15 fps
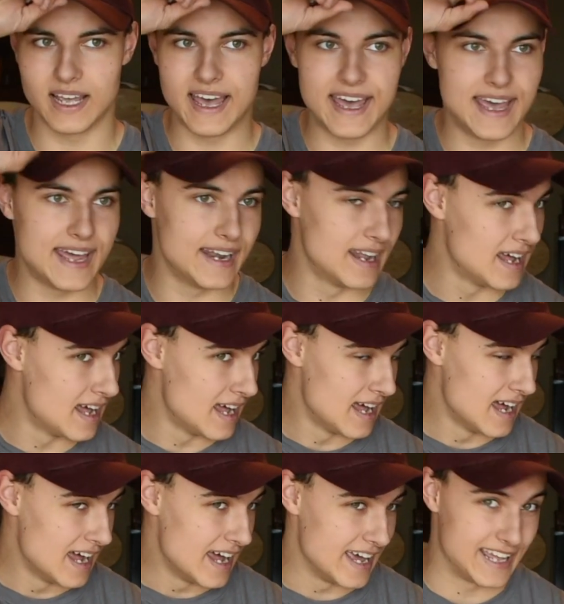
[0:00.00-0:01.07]
And
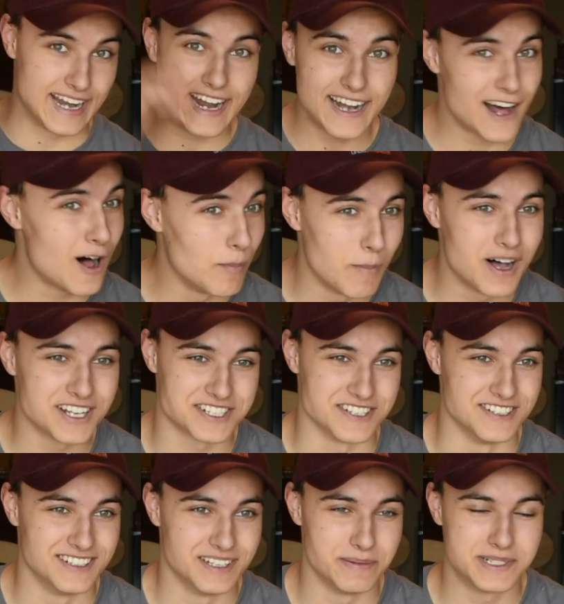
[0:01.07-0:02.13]
it ain't all
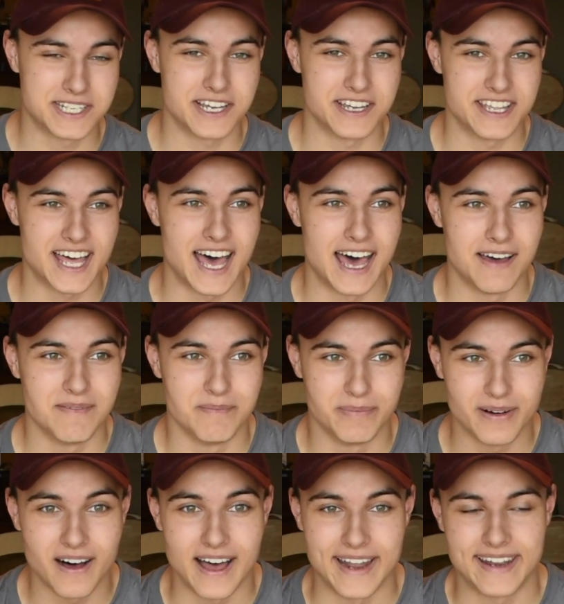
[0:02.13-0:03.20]
muscle, let me tell you that.
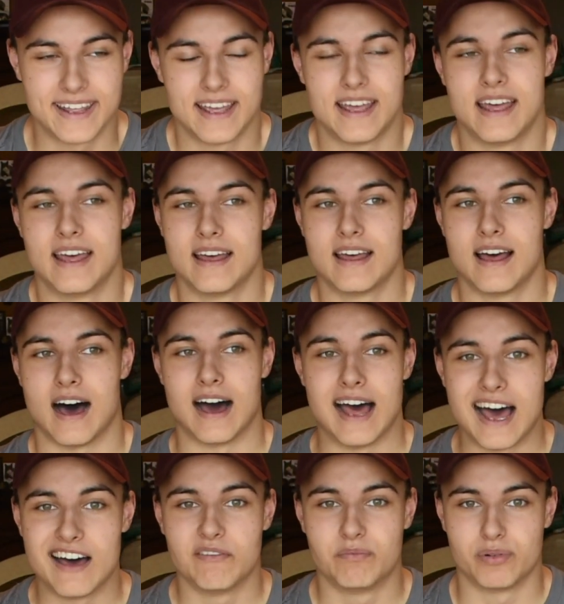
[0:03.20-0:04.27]
But I
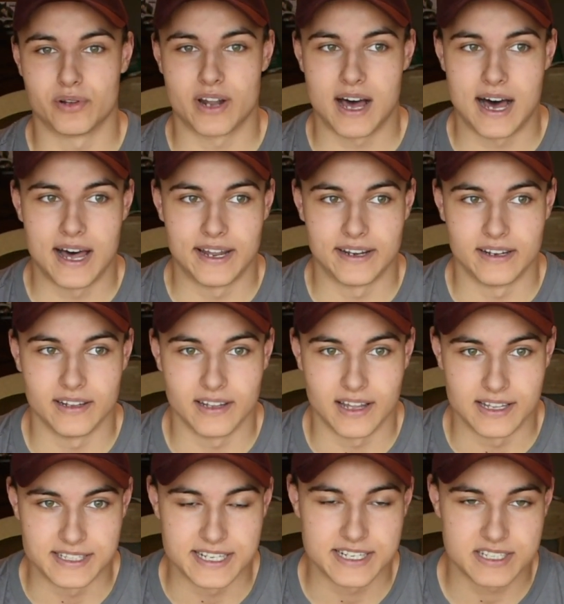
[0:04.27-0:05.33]
have put on
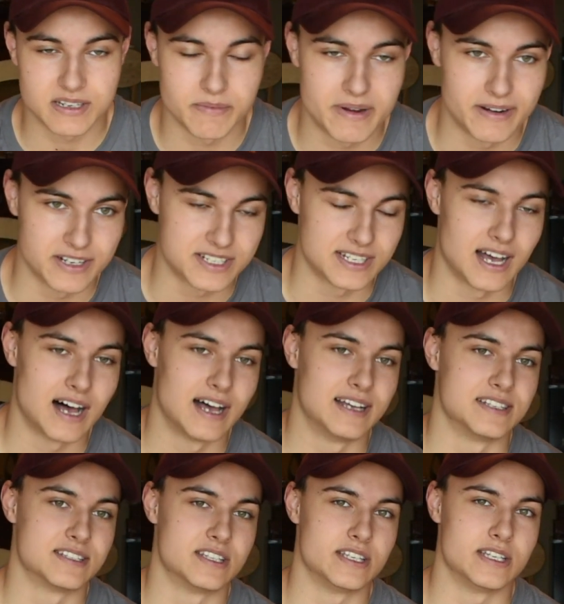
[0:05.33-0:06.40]
a decent amount of
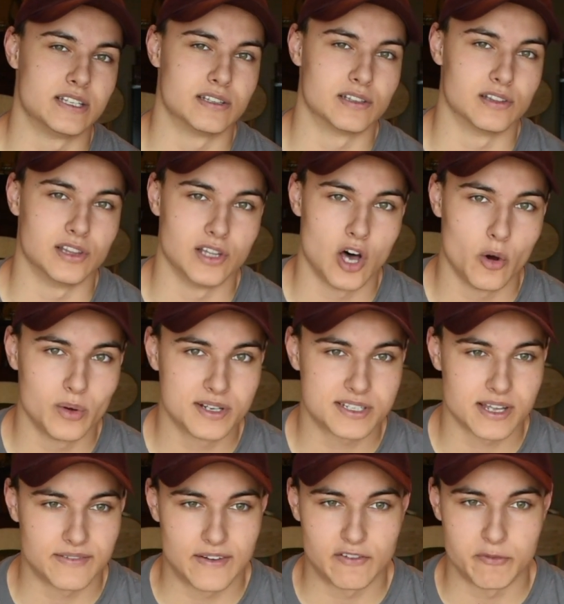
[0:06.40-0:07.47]
size. The
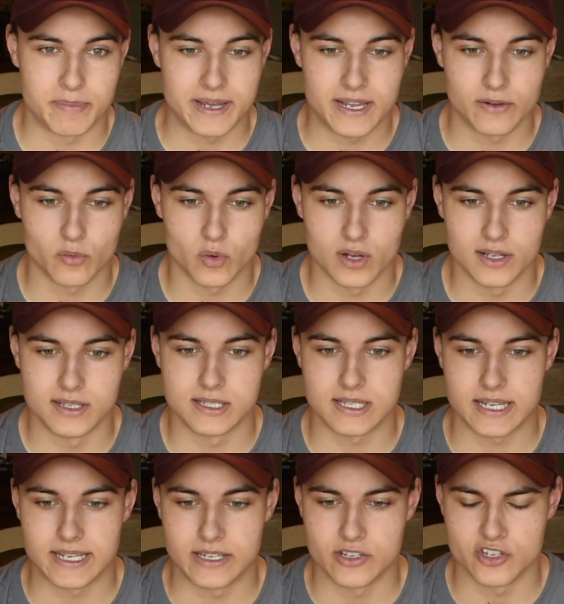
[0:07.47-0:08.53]
lowest I've ever been
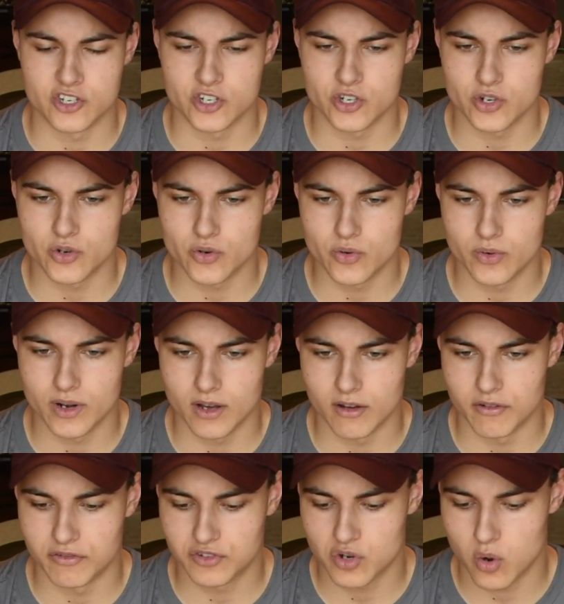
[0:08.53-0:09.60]
was in June
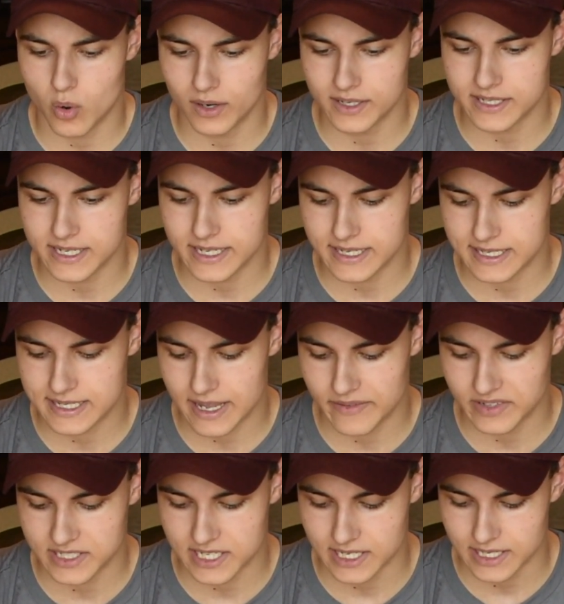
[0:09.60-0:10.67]
of
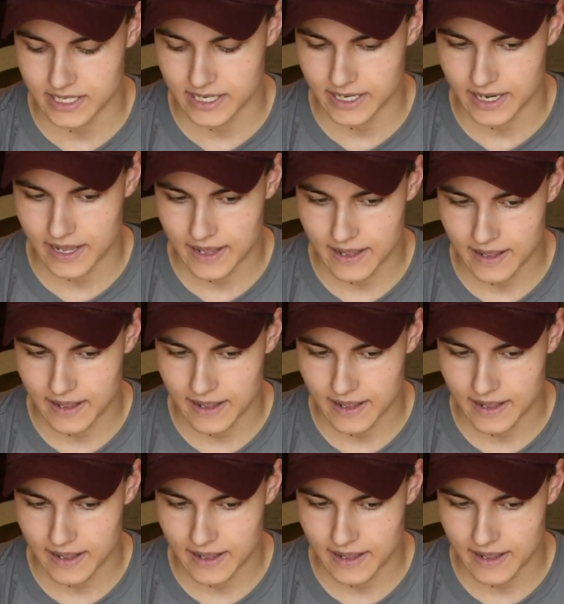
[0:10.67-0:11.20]
2017.